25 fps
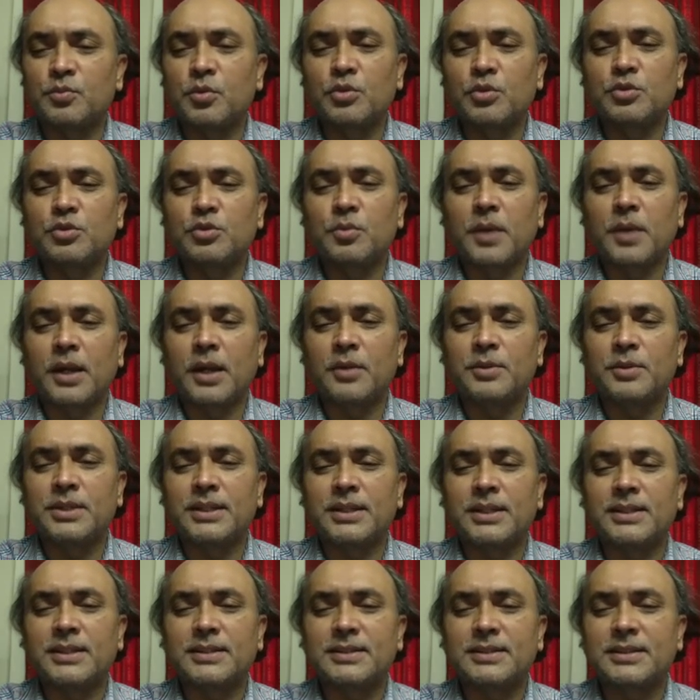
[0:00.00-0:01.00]

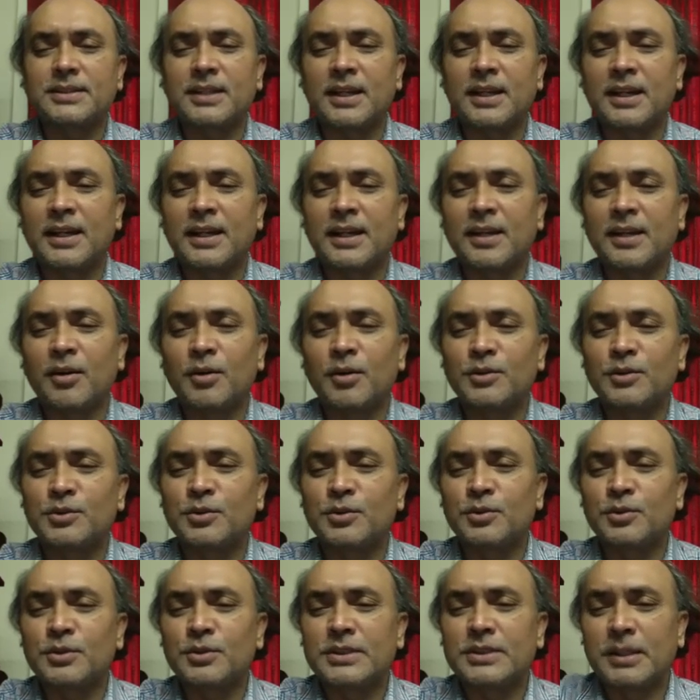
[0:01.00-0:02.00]
Postbiotics
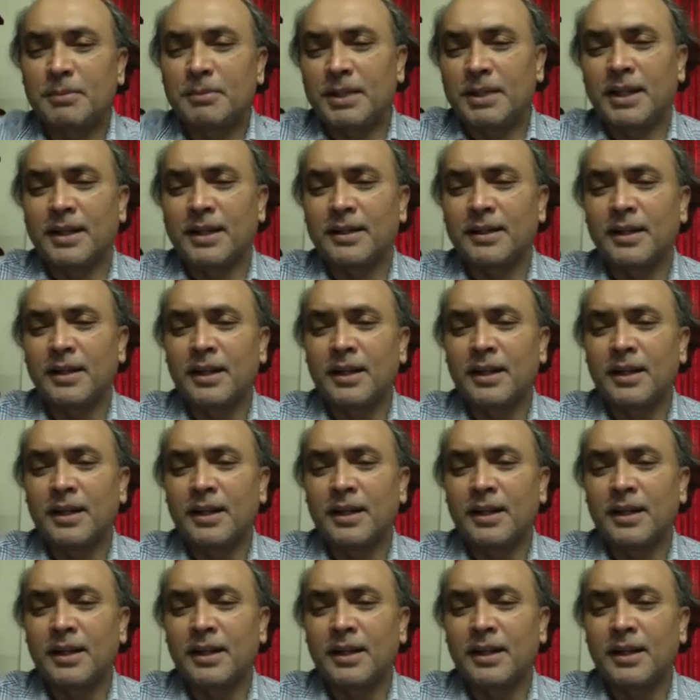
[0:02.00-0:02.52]
also similar,